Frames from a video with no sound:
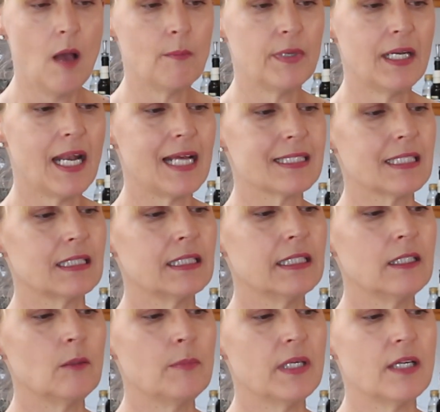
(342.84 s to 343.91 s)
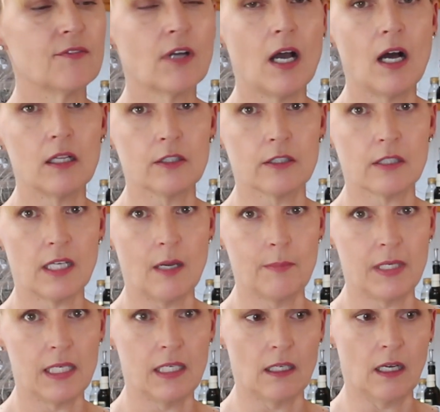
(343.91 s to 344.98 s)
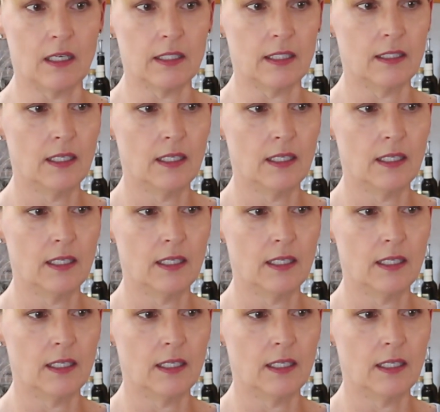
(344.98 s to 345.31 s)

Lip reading: but it has a little bit of color coming in on it.